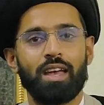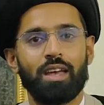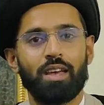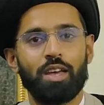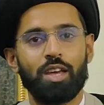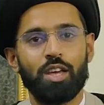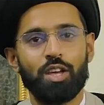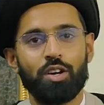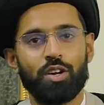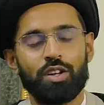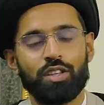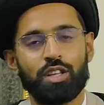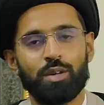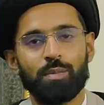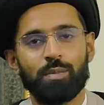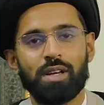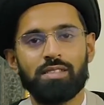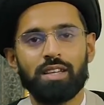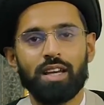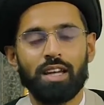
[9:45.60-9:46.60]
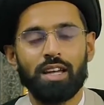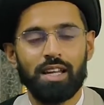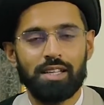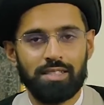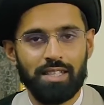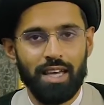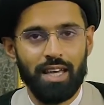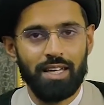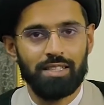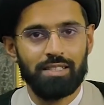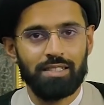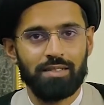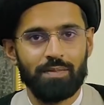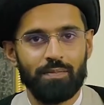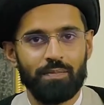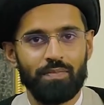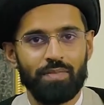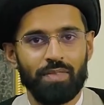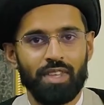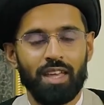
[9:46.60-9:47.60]
Here the mas'ala says
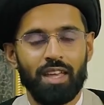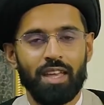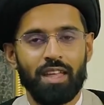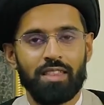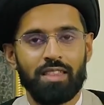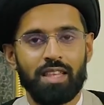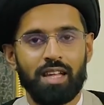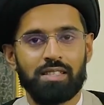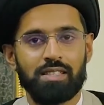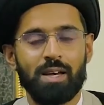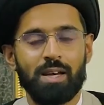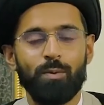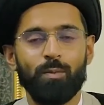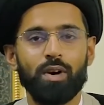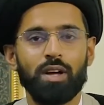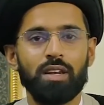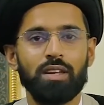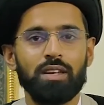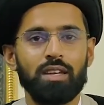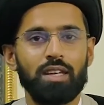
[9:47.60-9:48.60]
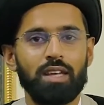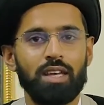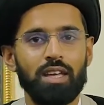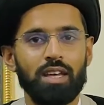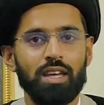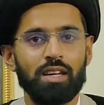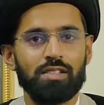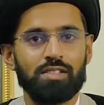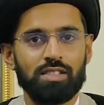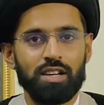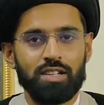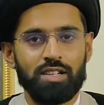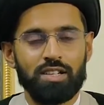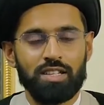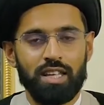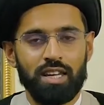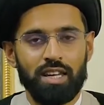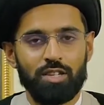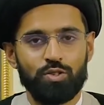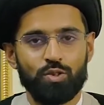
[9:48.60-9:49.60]
that someone, he is
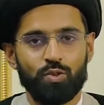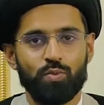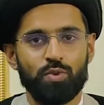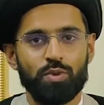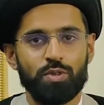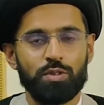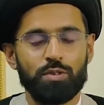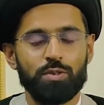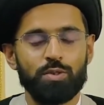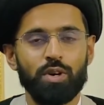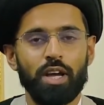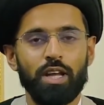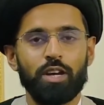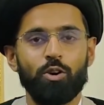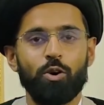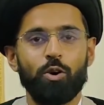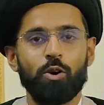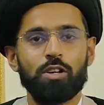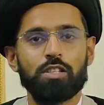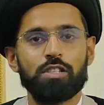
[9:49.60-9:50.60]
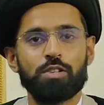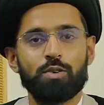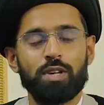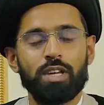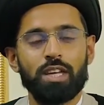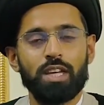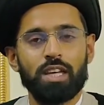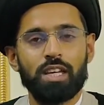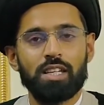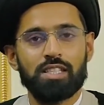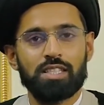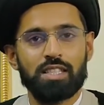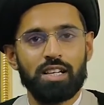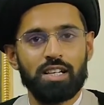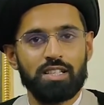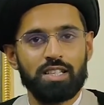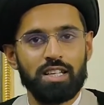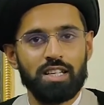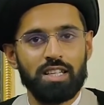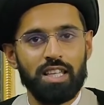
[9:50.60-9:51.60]
certain that he took wudu, and also he is
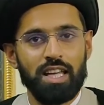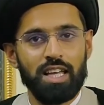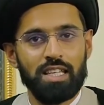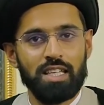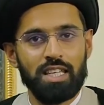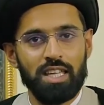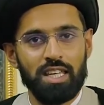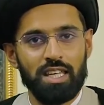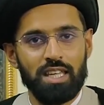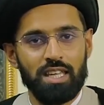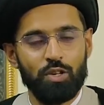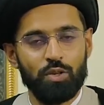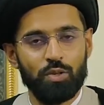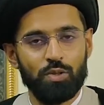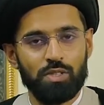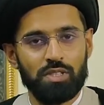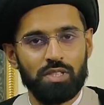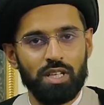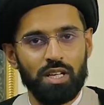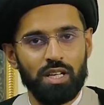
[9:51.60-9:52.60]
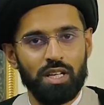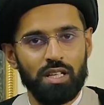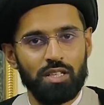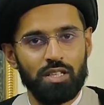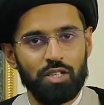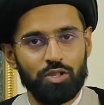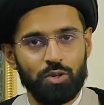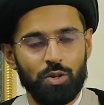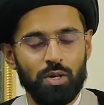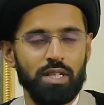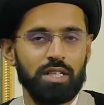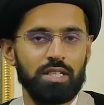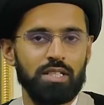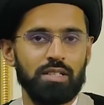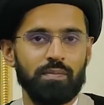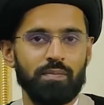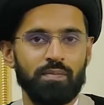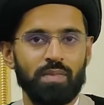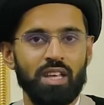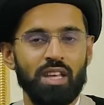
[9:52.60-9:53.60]
certain that he used the
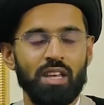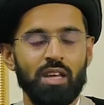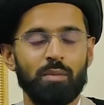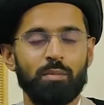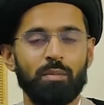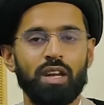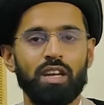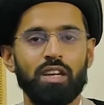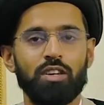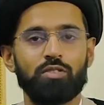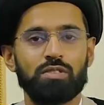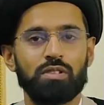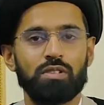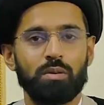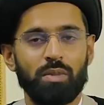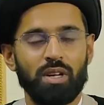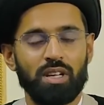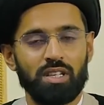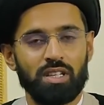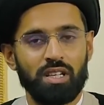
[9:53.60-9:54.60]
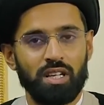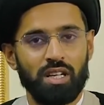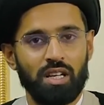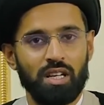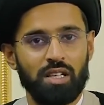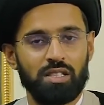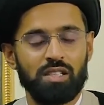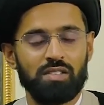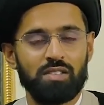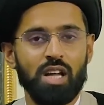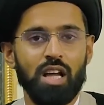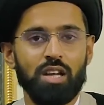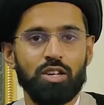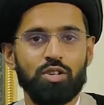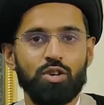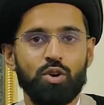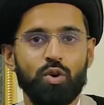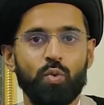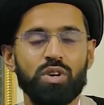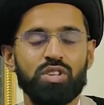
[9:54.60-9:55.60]
toilet, but he does not
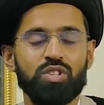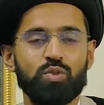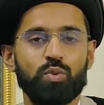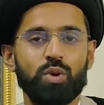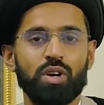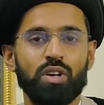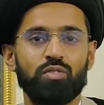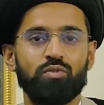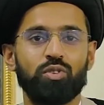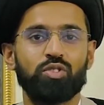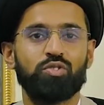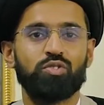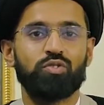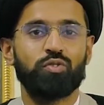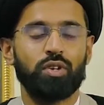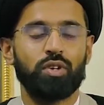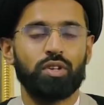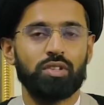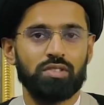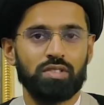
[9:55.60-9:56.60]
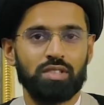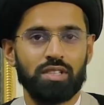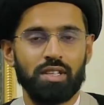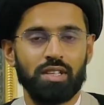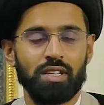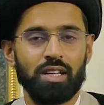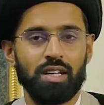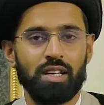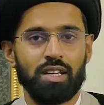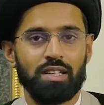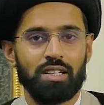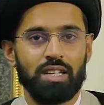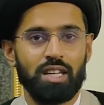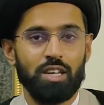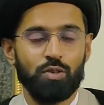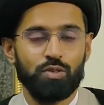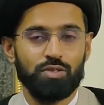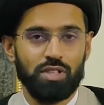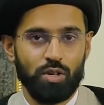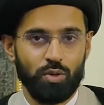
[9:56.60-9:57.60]
know which one was first. Did
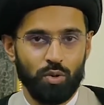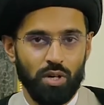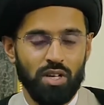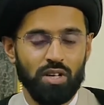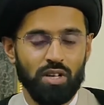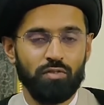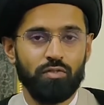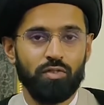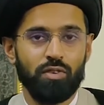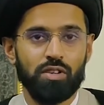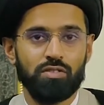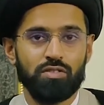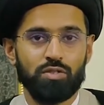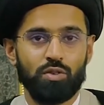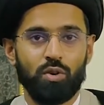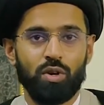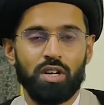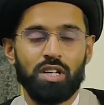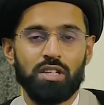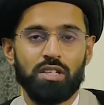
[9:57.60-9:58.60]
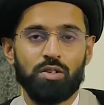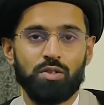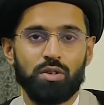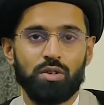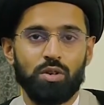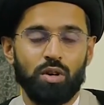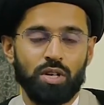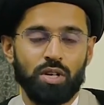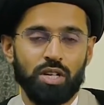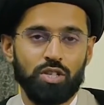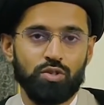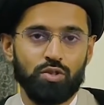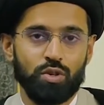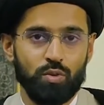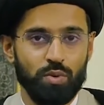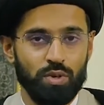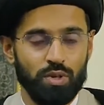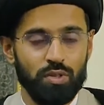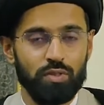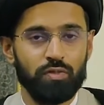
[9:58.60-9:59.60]
he use the toilet first or he took
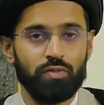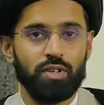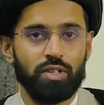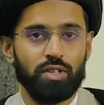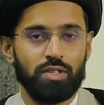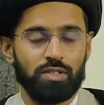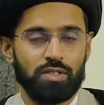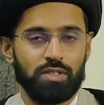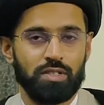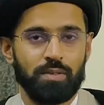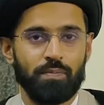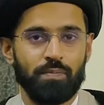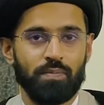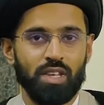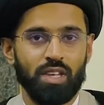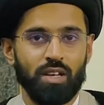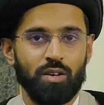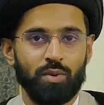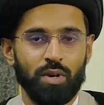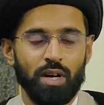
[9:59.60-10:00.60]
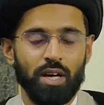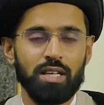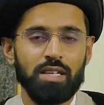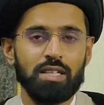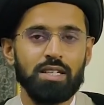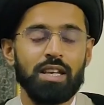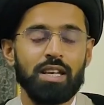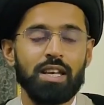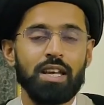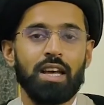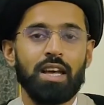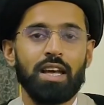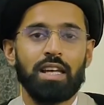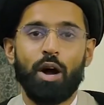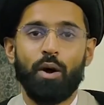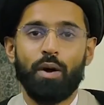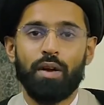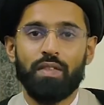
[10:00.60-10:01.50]
wudu first? Right? Now